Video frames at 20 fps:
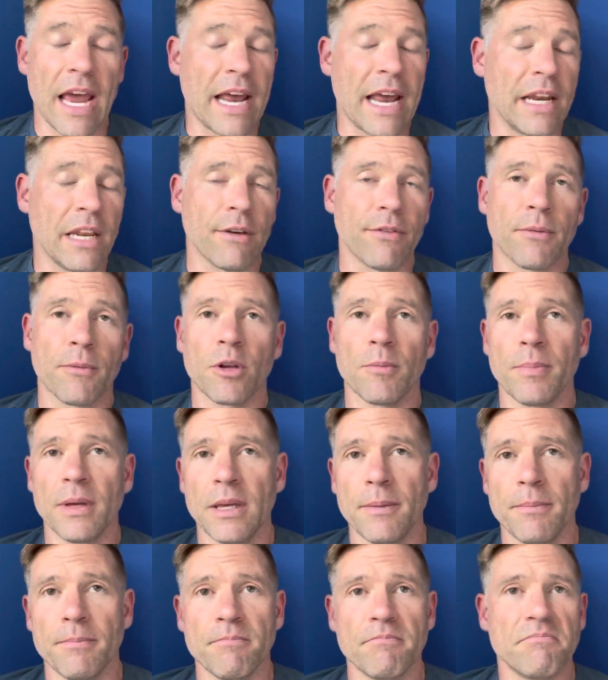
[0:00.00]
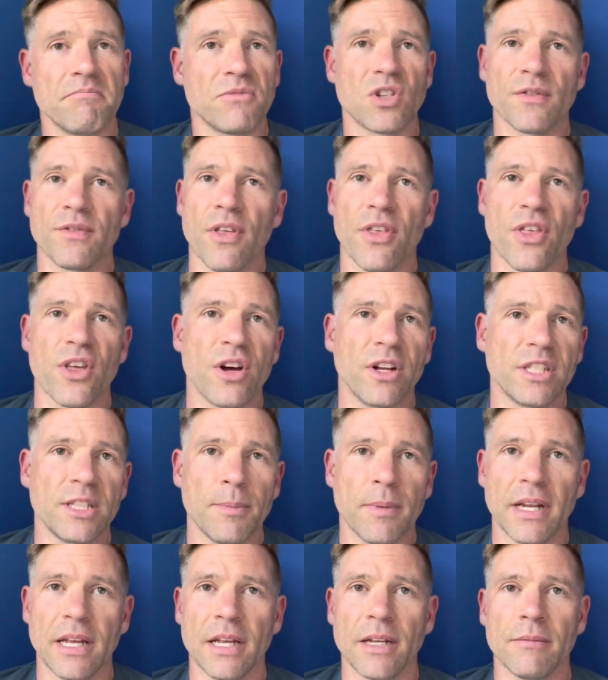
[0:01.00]
Any of them could be sort of a
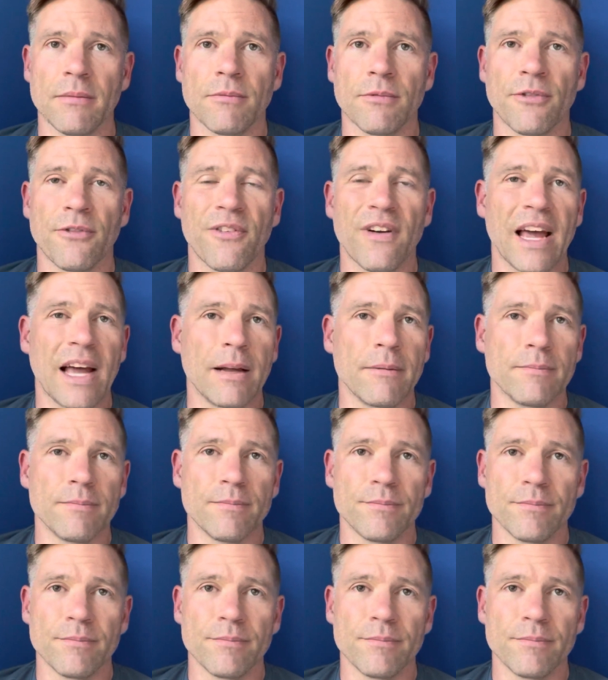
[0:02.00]
30-minute flat